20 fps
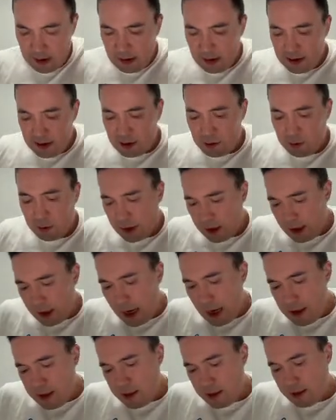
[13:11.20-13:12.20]
So
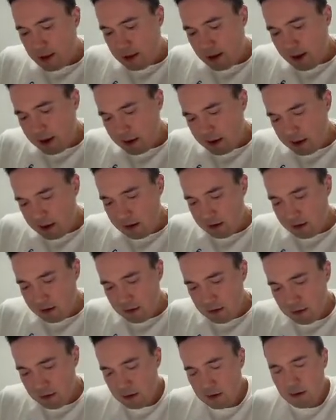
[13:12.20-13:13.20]
I think
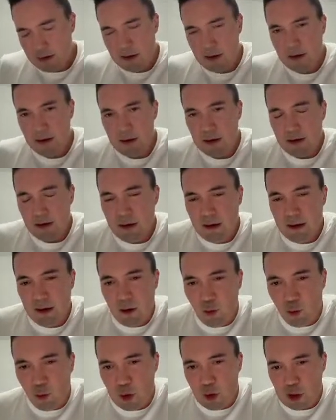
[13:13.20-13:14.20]

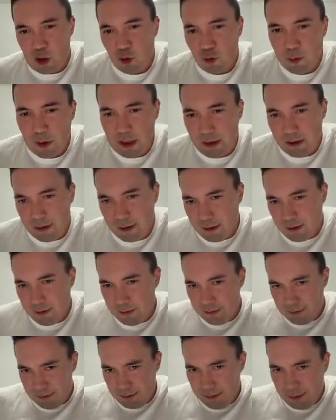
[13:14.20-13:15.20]
we should be
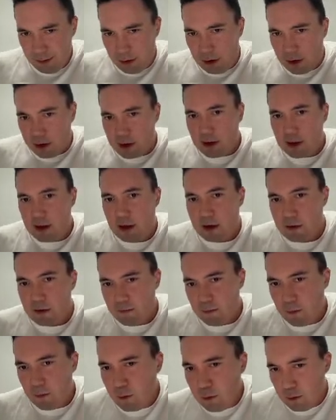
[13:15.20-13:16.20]

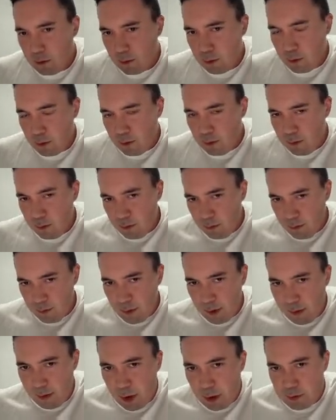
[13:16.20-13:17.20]
careful
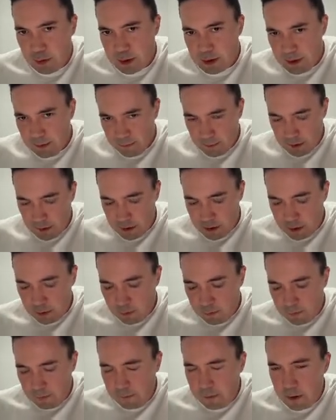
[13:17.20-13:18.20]
about the definition
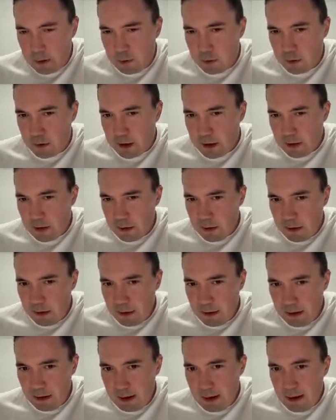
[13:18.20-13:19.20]
of fill or kill,
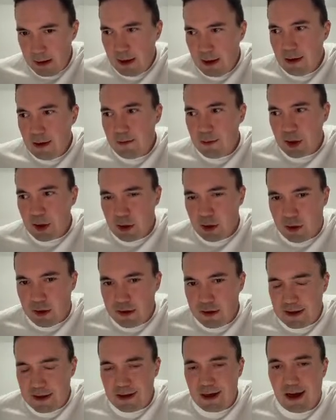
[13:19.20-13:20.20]

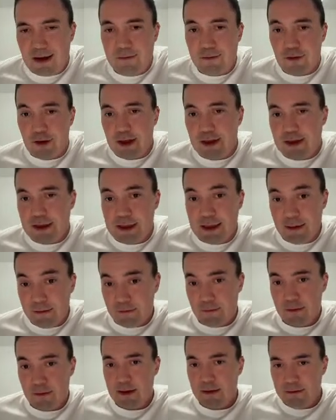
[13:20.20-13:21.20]
because I've read
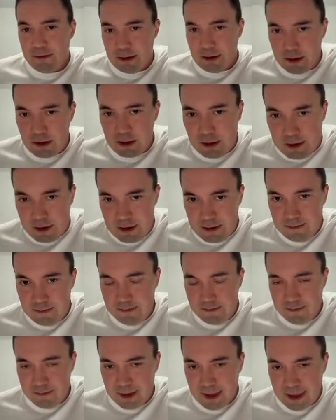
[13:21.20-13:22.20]
different definitions.
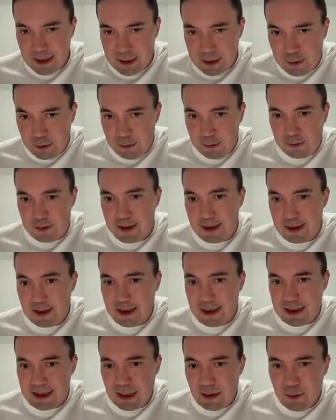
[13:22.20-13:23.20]
So
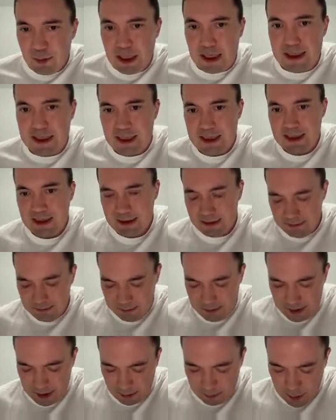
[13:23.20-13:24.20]
in some places,
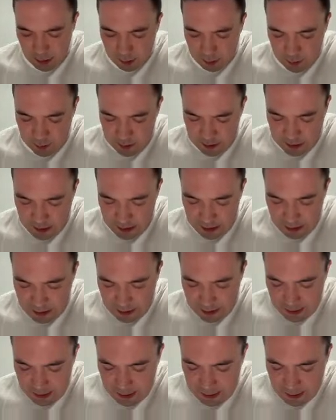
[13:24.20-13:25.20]
some people say
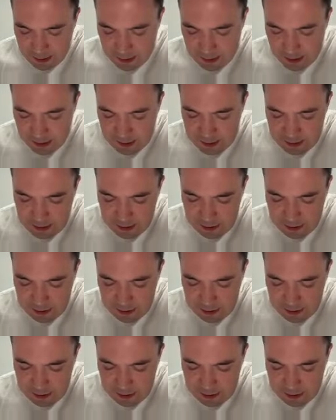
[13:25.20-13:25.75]
that